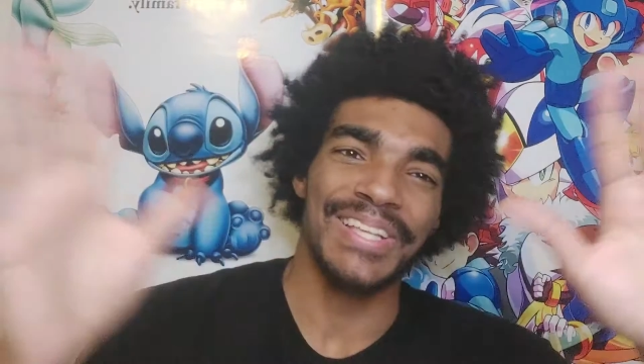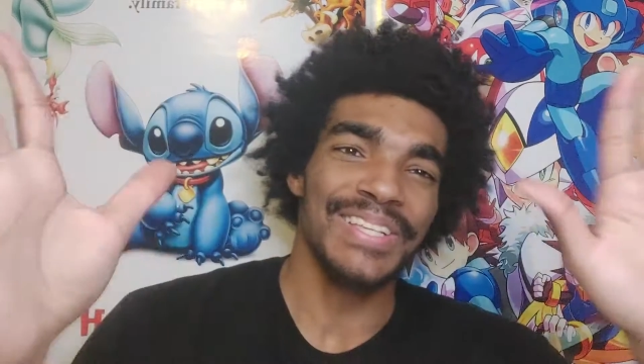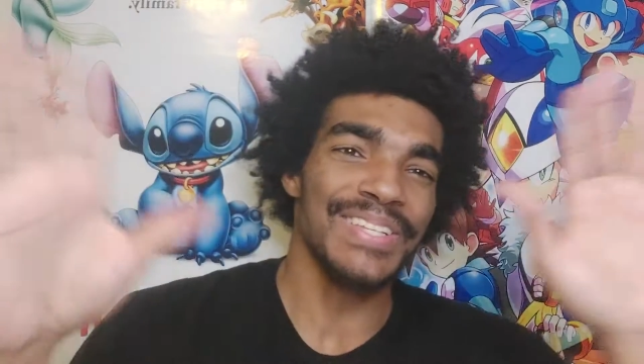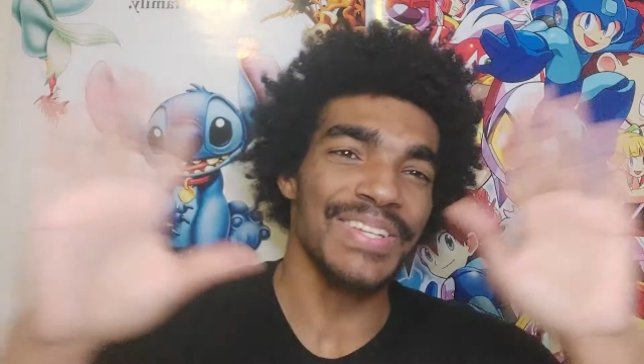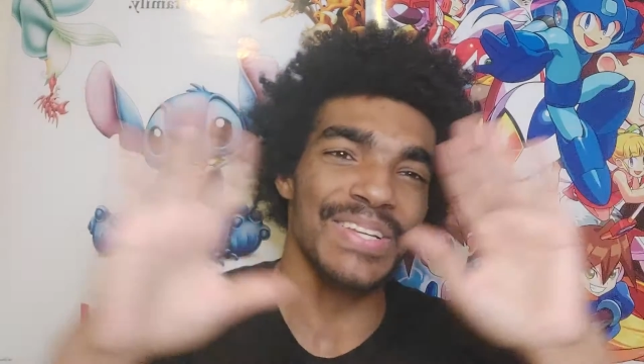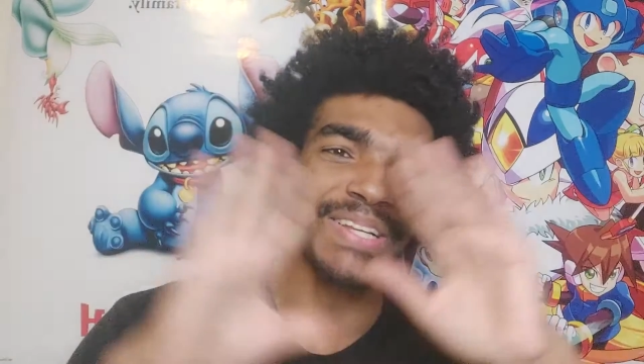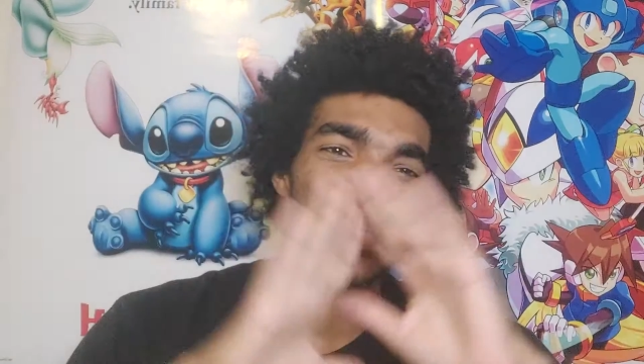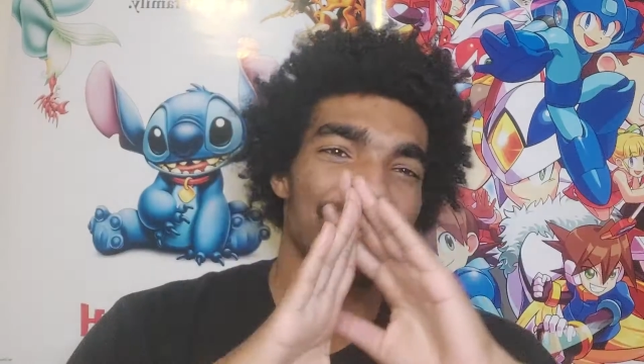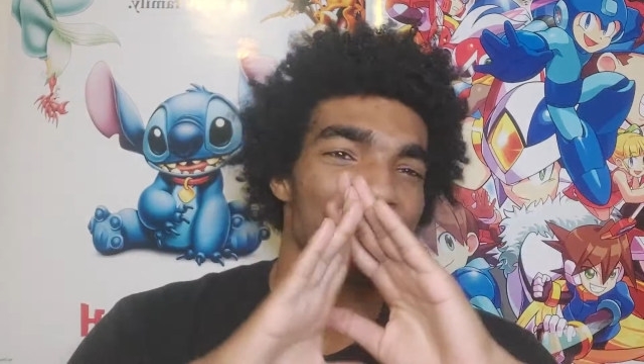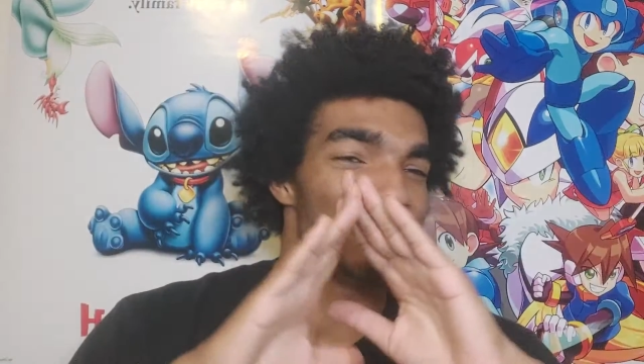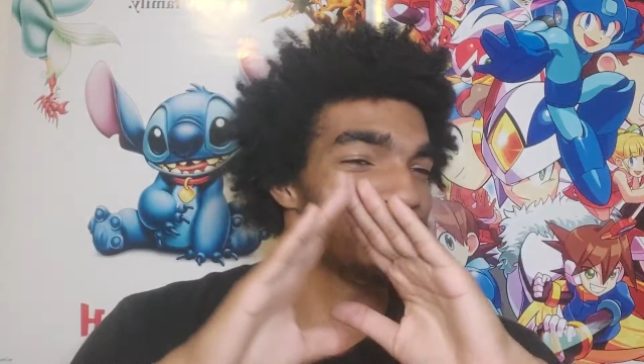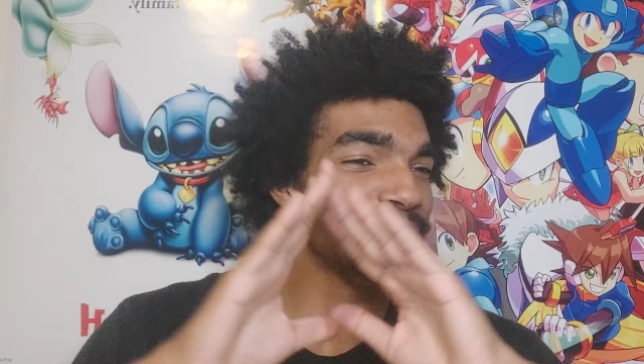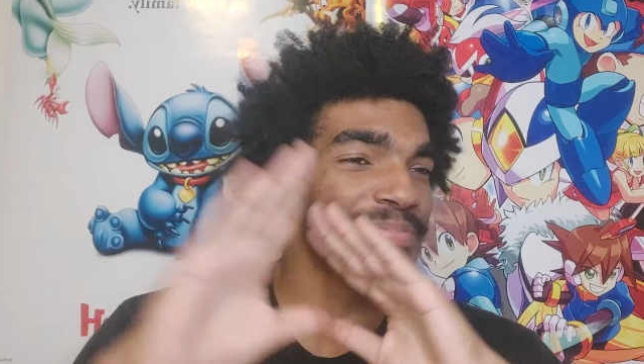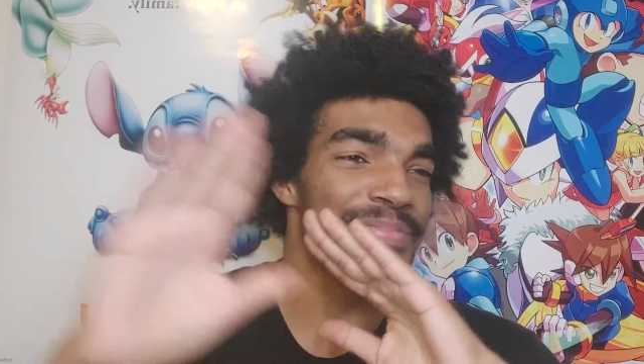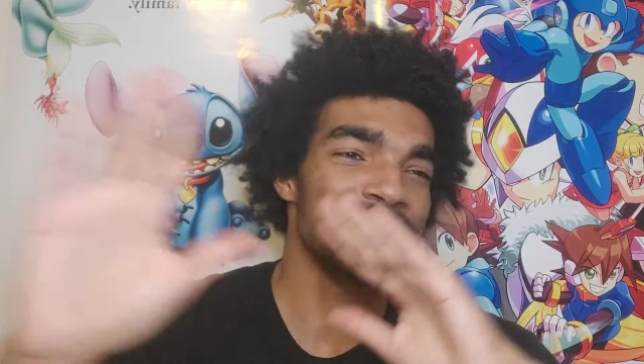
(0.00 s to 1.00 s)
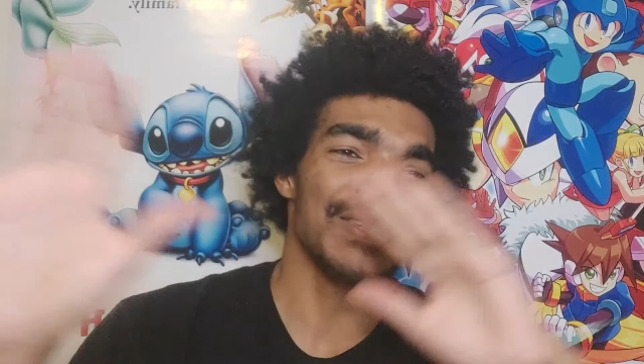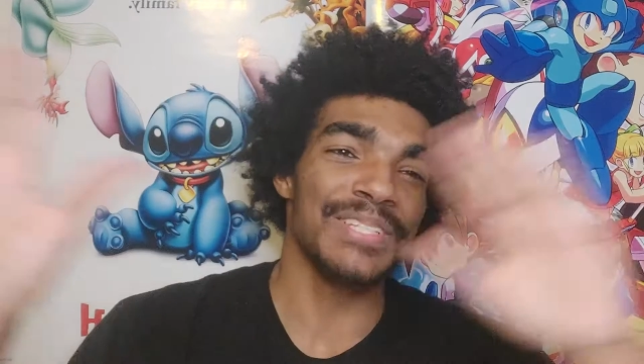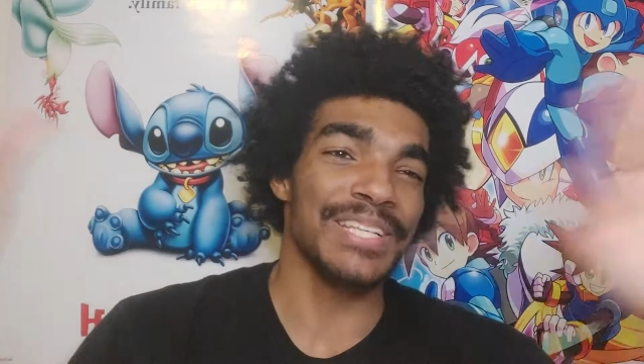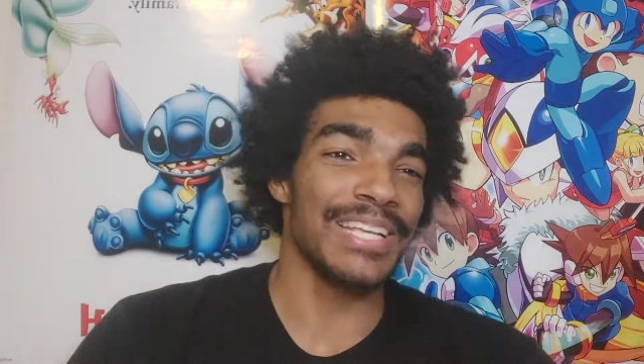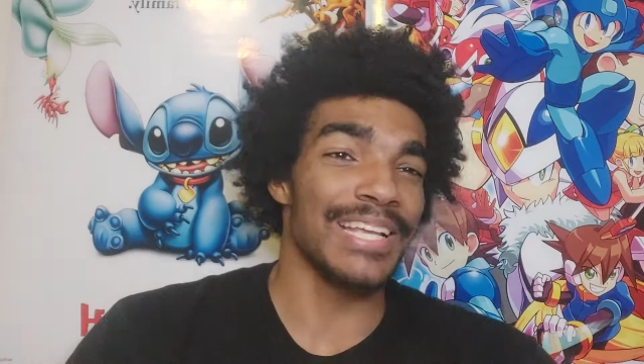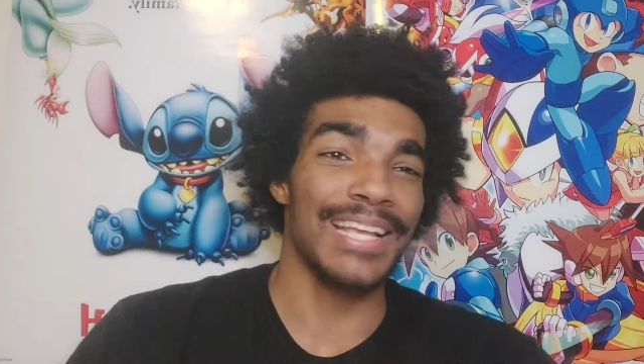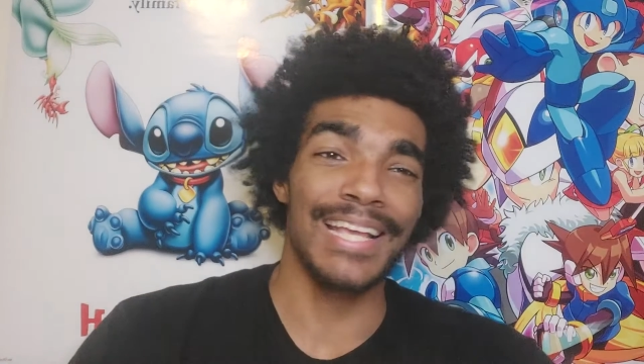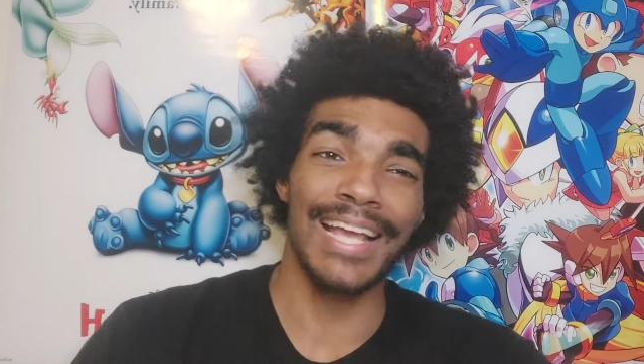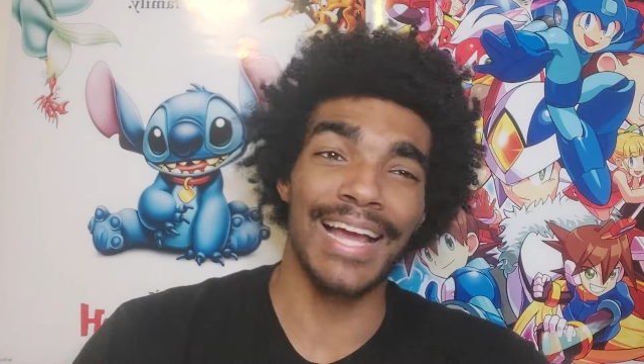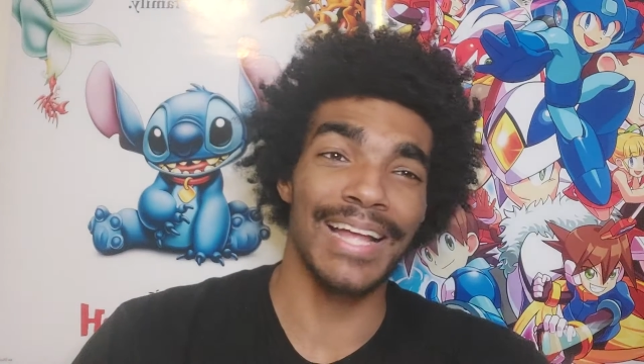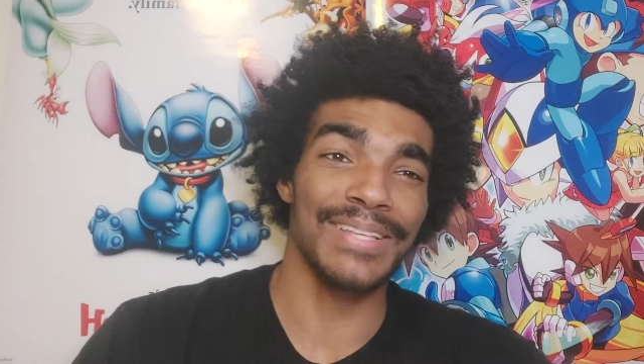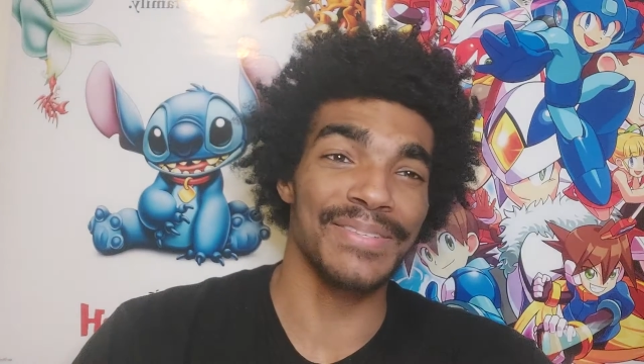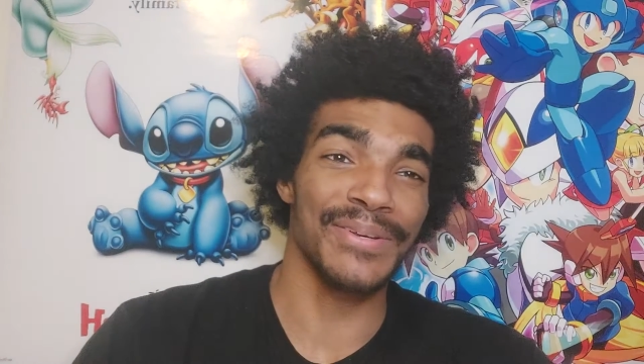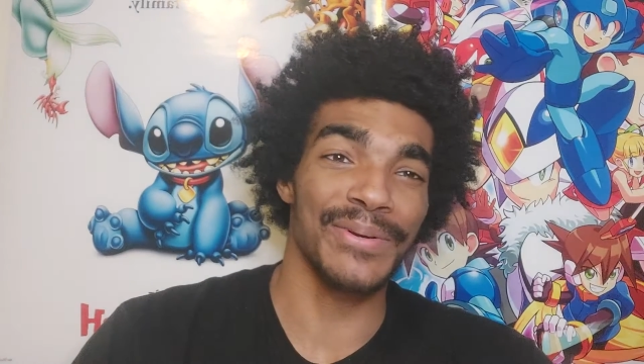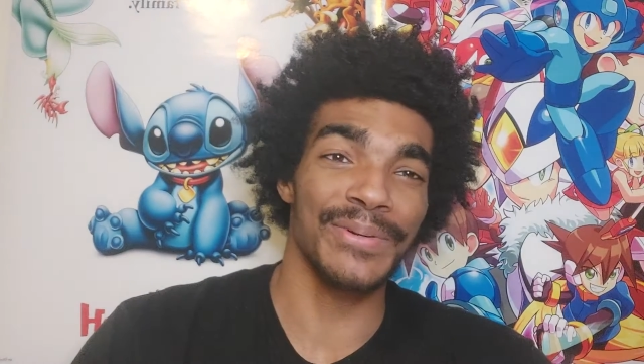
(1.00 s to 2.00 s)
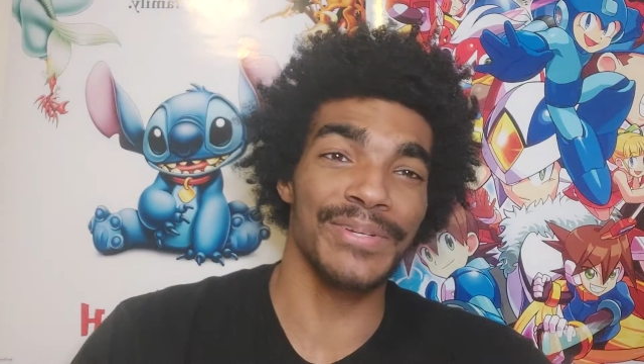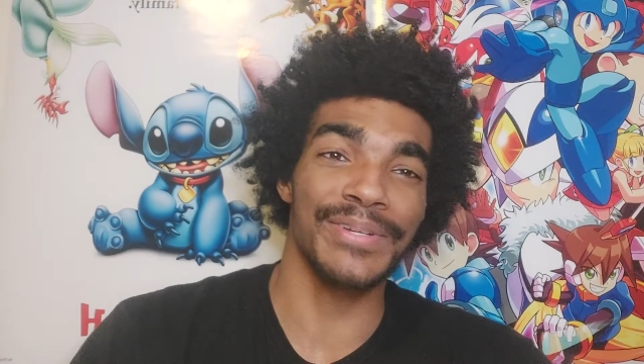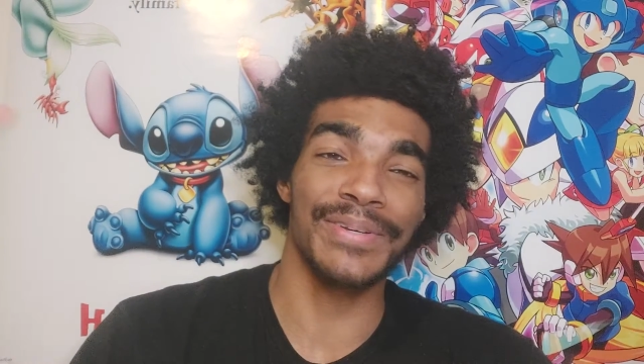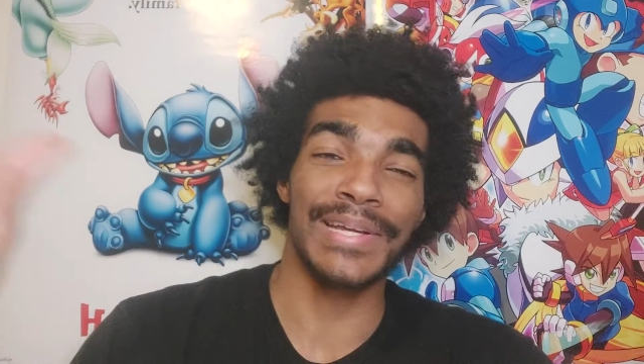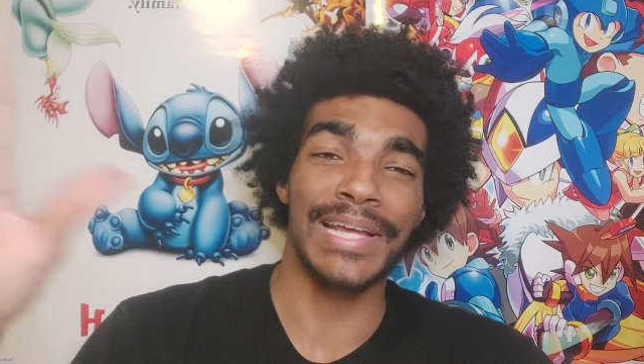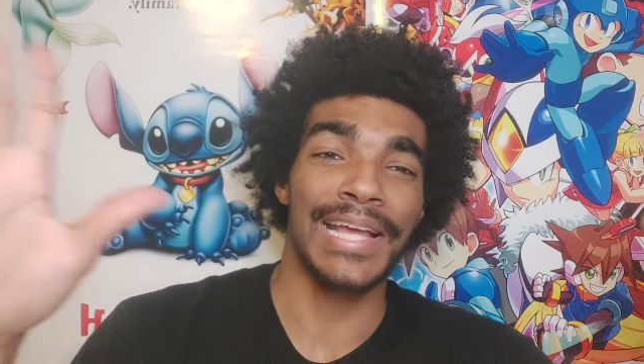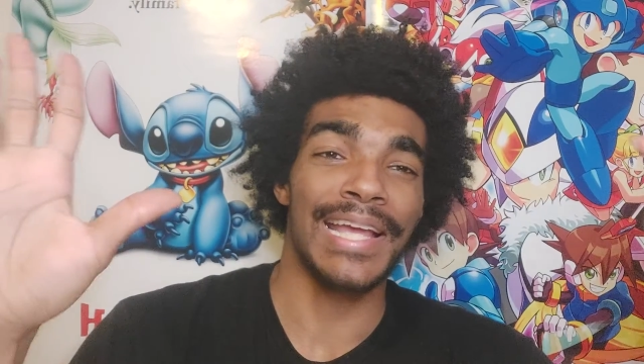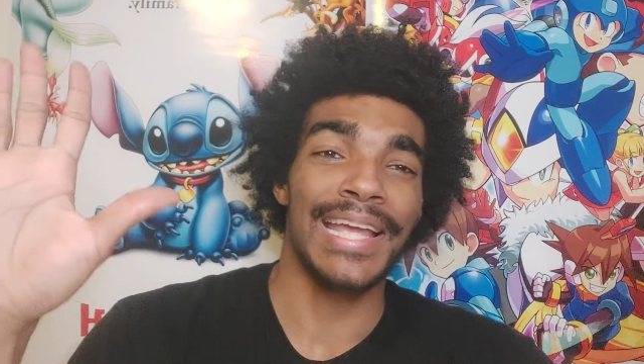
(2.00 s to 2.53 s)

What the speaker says: So, I told you,